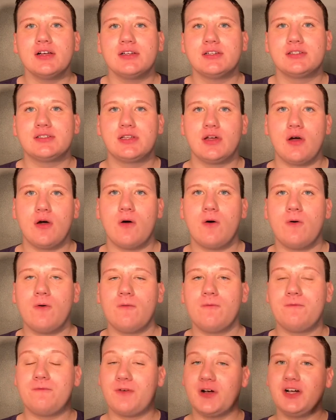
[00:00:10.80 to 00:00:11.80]

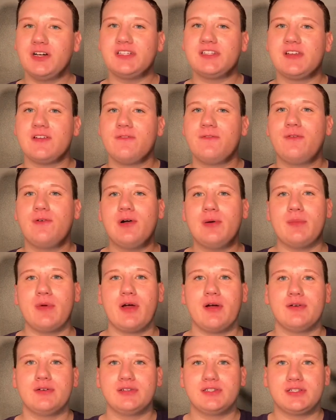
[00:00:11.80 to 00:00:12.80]
So first and
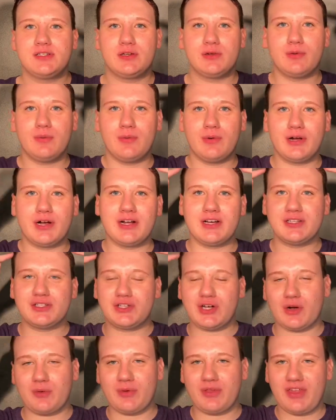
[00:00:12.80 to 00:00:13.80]
foremost, we're going to
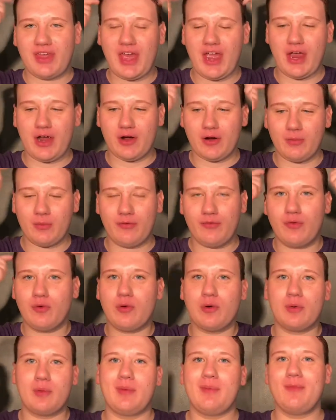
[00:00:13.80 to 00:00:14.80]
start with hair
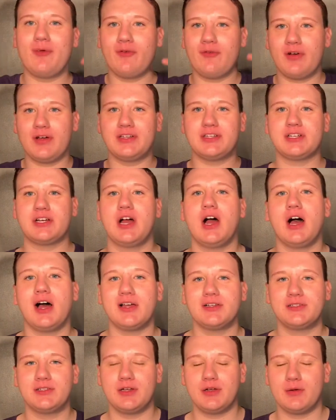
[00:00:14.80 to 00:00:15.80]
before we move on to
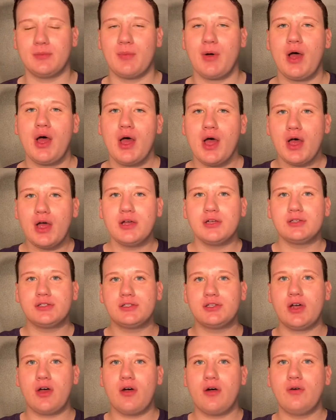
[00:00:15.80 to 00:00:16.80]
costume.
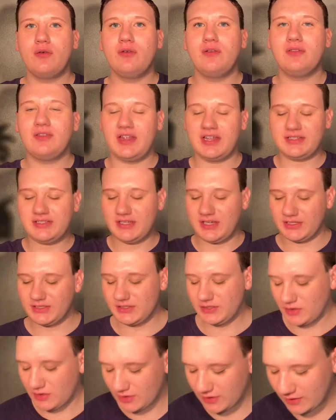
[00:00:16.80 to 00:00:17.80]
So let's get
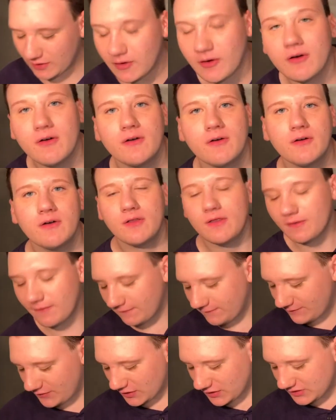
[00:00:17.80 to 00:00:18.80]
started.
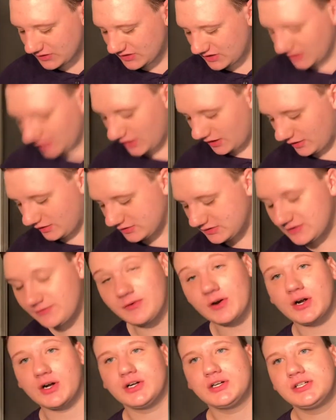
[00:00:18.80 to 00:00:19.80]
First things
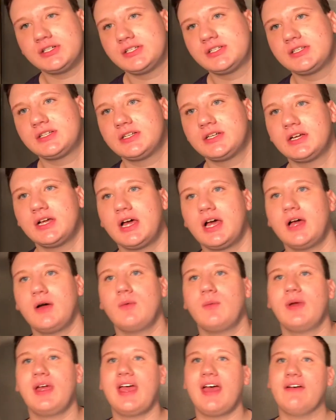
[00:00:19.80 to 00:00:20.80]
first,
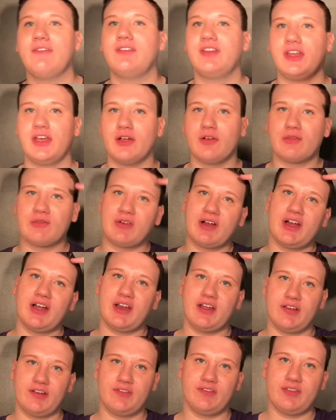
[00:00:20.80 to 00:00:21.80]
we have to get rid
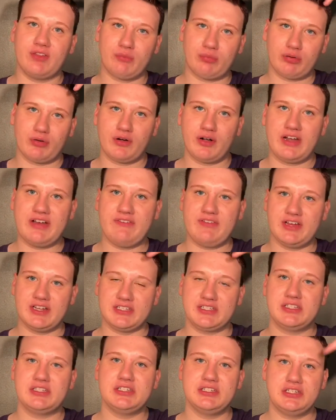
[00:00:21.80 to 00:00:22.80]
of the
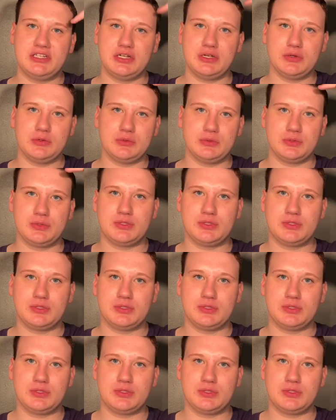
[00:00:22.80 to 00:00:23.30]
previous do.